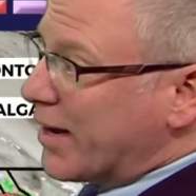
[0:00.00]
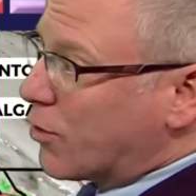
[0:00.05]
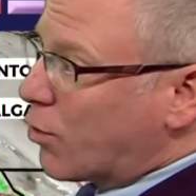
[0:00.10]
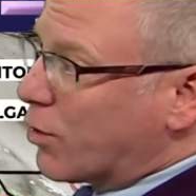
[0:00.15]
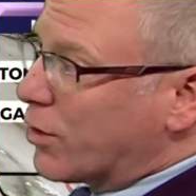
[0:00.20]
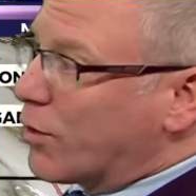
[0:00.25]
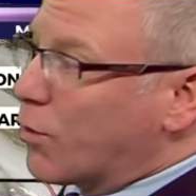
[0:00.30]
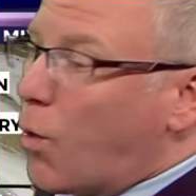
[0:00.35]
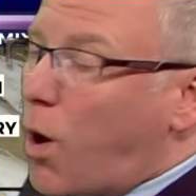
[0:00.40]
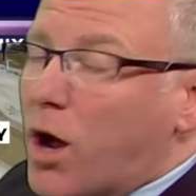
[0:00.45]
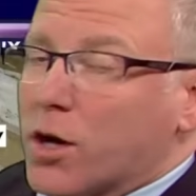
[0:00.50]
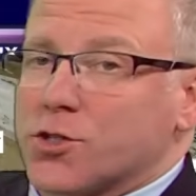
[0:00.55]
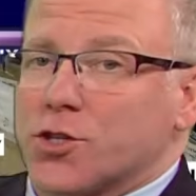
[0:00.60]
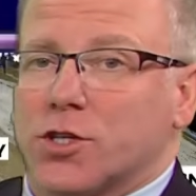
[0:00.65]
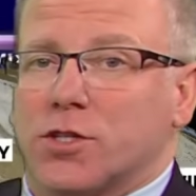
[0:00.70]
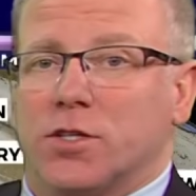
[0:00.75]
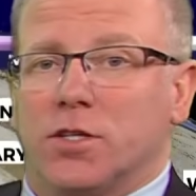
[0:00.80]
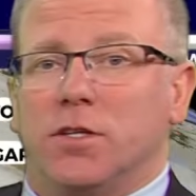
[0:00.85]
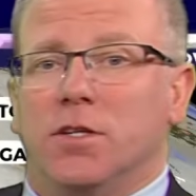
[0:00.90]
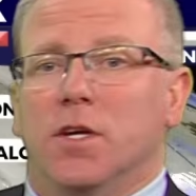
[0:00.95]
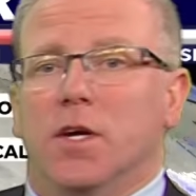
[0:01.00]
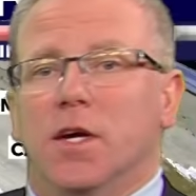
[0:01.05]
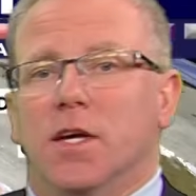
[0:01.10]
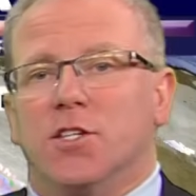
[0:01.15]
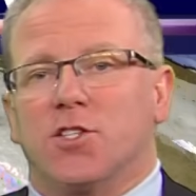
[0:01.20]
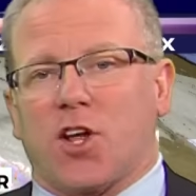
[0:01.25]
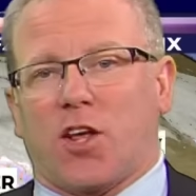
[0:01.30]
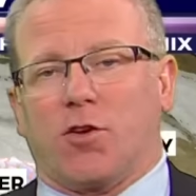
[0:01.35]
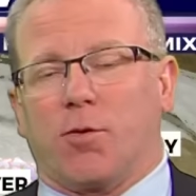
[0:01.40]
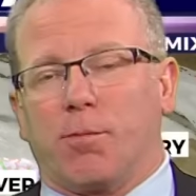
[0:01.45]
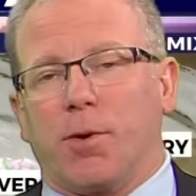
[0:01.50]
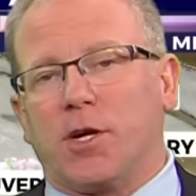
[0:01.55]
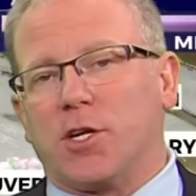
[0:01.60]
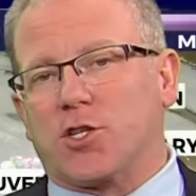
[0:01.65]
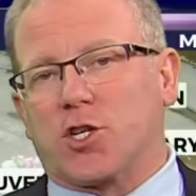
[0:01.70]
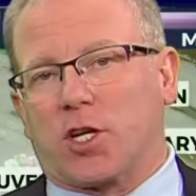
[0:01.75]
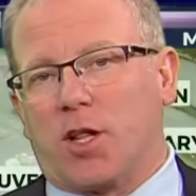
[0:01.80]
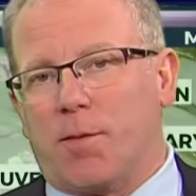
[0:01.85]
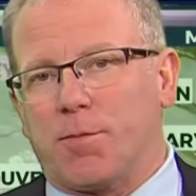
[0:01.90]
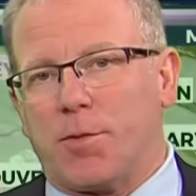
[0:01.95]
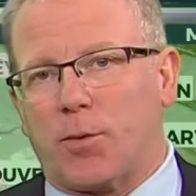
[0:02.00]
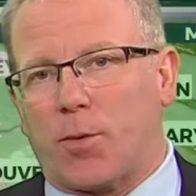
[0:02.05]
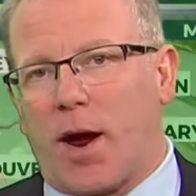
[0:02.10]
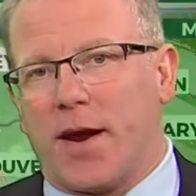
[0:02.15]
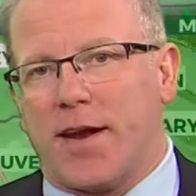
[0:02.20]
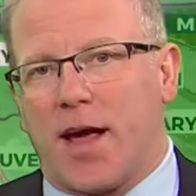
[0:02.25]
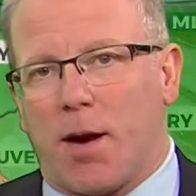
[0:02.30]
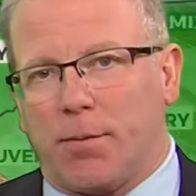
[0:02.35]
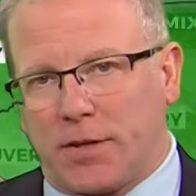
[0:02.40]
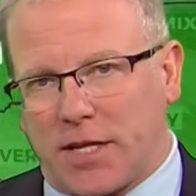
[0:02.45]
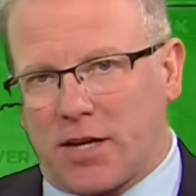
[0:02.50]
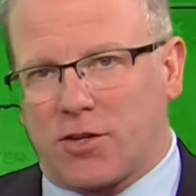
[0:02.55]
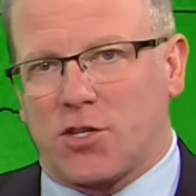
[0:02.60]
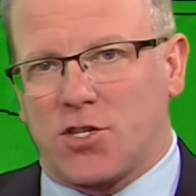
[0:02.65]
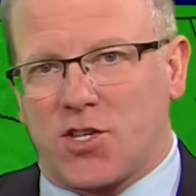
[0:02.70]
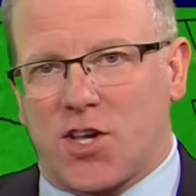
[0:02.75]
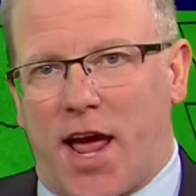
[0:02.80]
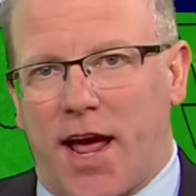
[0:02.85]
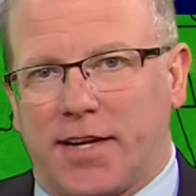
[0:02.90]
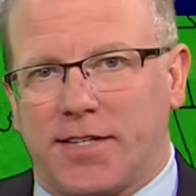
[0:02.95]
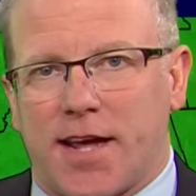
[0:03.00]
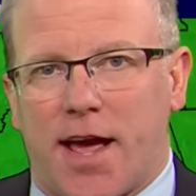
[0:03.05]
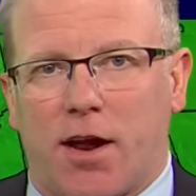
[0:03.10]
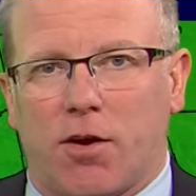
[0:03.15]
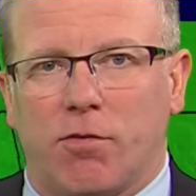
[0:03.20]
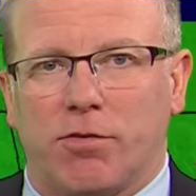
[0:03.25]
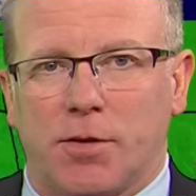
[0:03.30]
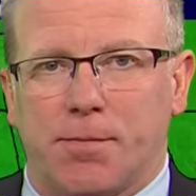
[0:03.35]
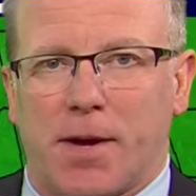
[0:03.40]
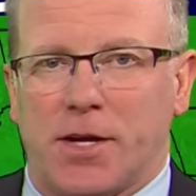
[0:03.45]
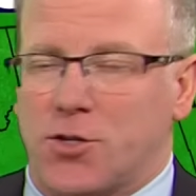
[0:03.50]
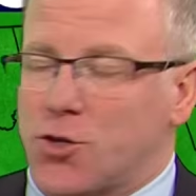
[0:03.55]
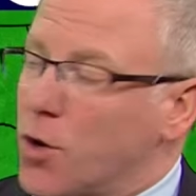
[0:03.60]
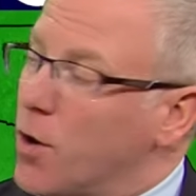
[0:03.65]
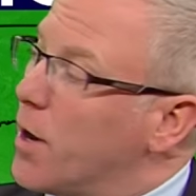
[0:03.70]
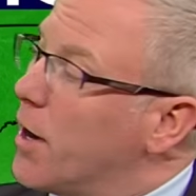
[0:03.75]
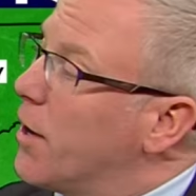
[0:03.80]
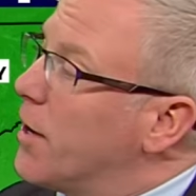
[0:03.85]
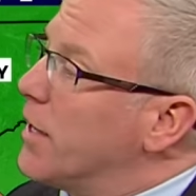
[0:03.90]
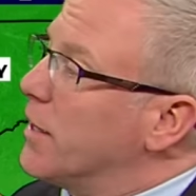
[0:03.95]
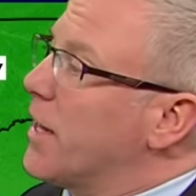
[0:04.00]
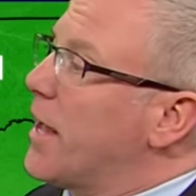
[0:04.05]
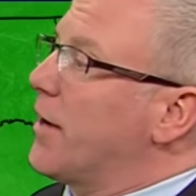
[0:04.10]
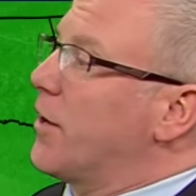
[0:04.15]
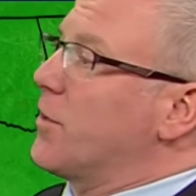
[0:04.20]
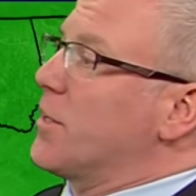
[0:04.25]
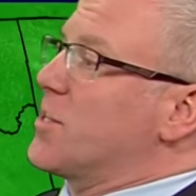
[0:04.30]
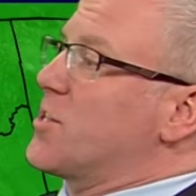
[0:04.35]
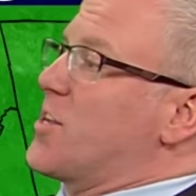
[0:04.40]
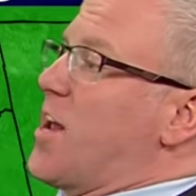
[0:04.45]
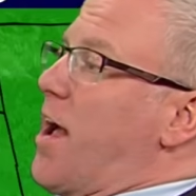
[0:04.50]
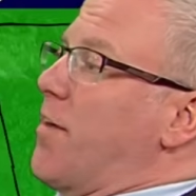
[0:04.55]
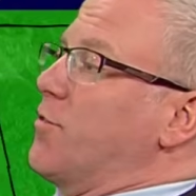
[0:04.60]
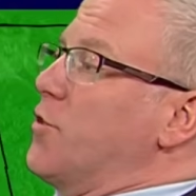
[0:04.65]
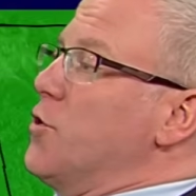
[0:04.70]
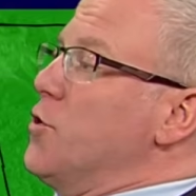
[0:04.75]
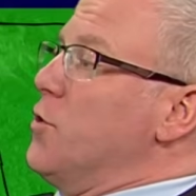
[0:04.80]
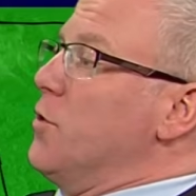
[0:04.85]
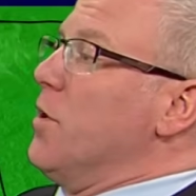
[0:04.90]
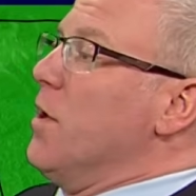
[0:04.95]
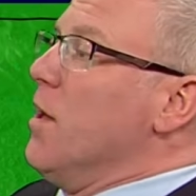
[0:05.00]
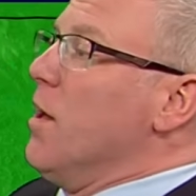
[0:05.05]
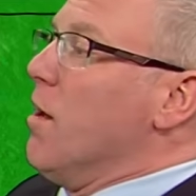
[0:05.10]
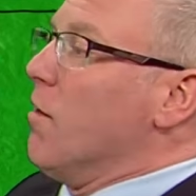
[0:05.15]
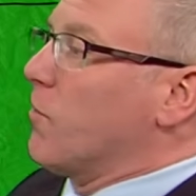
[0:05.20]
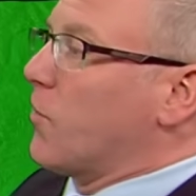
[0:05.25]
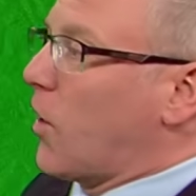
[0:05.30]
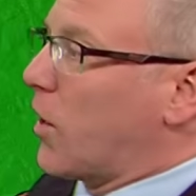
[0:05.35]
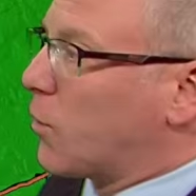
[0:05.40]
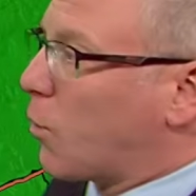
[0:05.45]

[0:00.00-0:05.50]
northern Washington, southern British Columbia right now, but that'll sag down over the metro area later this afternoon. Flood